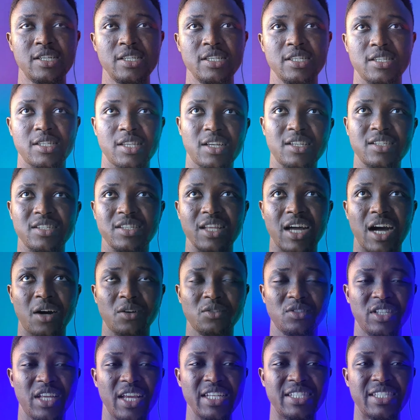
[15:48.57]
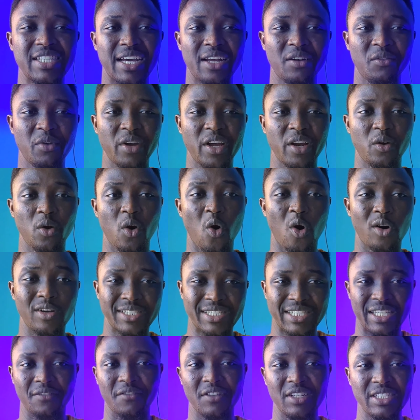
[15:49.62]
6,800 or
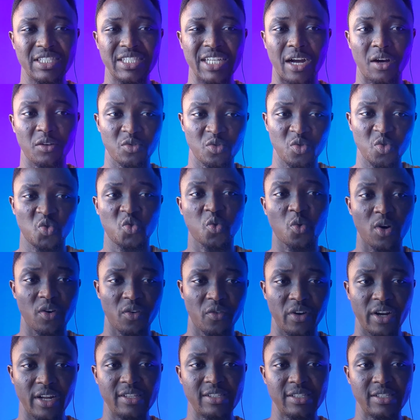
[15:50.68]
7,200